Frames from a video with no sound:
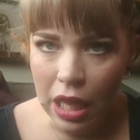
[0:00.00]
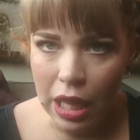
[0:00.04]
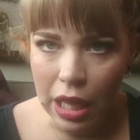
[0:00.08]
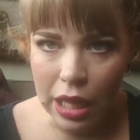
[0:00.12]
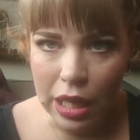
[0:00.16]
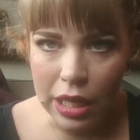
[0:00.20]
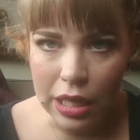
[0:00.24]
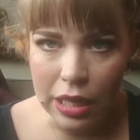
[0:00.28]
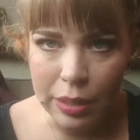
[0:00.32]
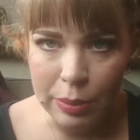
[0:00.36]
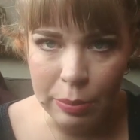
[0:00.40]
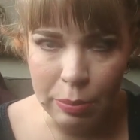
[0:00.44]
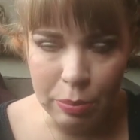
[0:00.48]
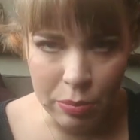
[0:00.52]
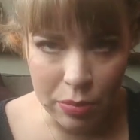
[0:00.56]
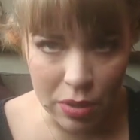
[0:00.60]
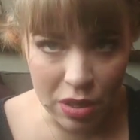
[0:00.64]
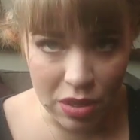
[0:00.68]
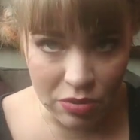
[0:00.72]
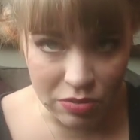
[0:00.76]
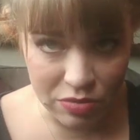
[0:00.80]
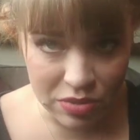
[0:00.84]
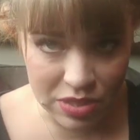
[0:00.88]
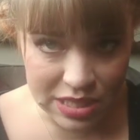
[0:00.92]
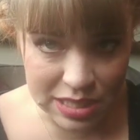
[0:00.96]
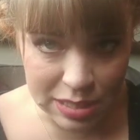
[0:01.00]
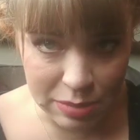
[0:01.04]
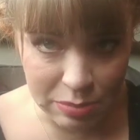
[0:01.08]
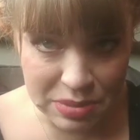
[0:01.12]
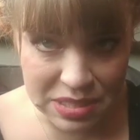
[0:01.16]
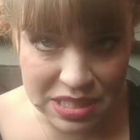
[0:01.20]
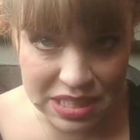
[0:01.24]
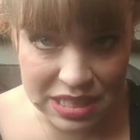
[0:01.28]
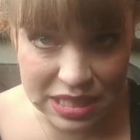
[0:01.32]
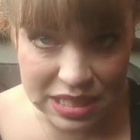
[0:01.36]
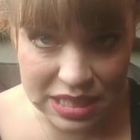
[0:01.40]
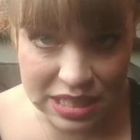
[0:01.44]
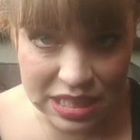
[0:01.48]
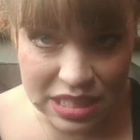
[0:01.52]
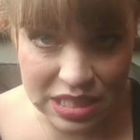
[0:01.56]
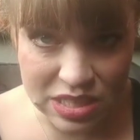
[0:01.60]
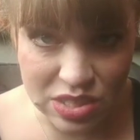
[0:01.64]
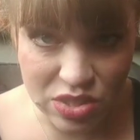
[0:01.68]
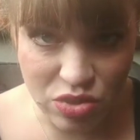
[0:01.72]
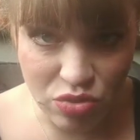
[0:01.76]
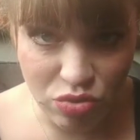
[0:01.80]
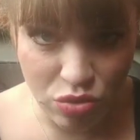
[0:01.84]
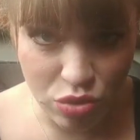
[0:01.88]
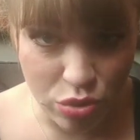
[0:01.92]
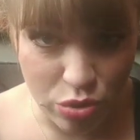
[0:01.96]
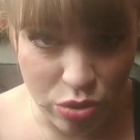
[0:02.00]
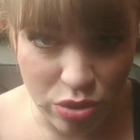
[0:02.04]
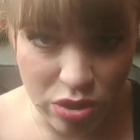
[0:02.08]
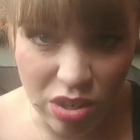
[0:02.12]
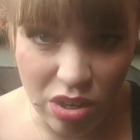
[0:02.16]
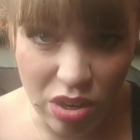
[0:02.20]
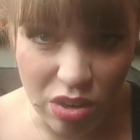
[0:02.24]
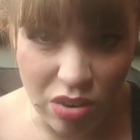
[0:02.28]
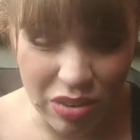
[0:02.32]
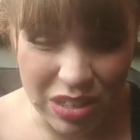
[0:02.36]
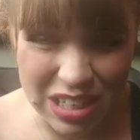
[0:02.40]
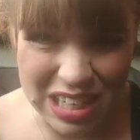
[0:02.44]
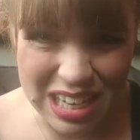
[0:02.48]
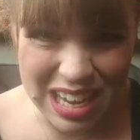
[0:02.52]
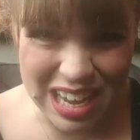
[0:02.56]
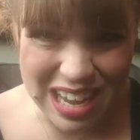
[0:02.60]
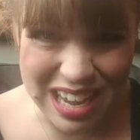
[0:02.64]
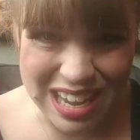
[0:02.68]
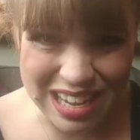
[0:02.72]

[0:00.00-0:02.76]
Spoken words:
I've slept in these through the night,